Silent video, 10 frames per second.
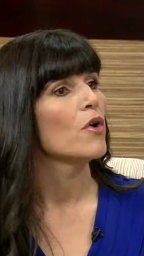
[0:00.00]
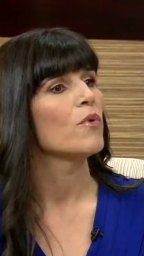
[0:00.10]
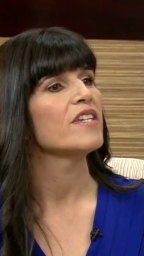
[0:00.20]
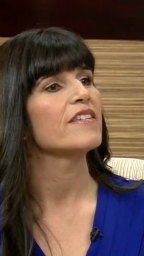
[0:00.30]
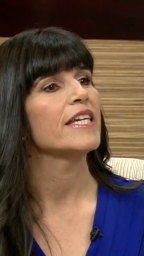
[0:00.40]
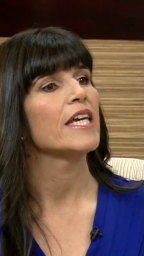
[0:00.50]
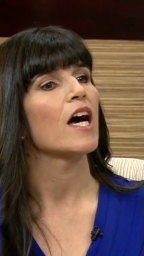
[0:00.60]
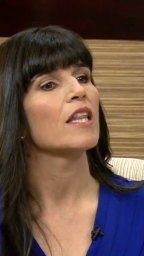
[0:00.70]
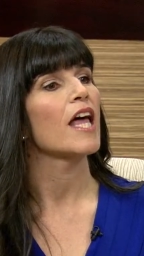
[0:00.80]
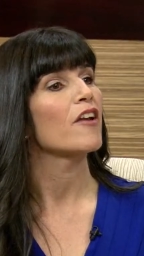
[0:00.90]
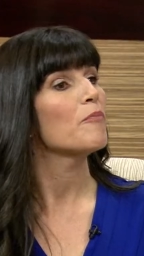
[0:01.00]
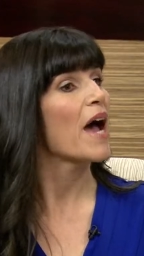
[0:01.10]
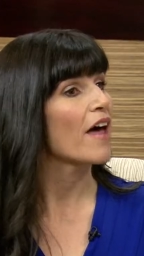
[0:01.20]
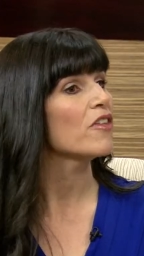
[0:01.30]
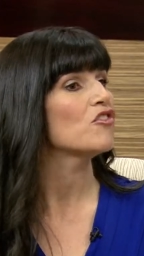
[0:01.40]
We see a lot of
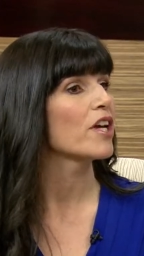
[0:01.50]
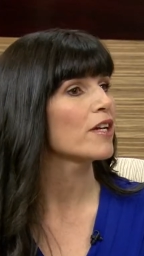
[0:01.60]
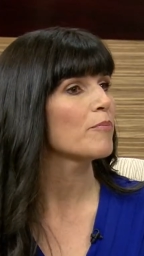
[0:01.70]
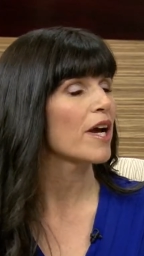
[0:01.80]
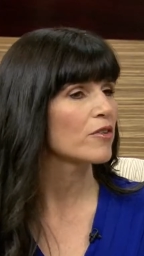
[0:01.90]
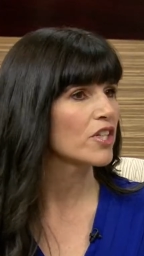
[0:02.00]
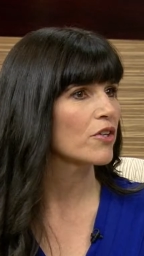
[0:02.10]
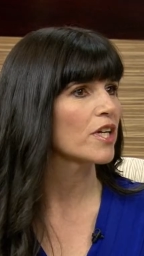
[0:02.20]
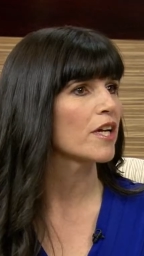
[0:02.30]
pathogenic bacteria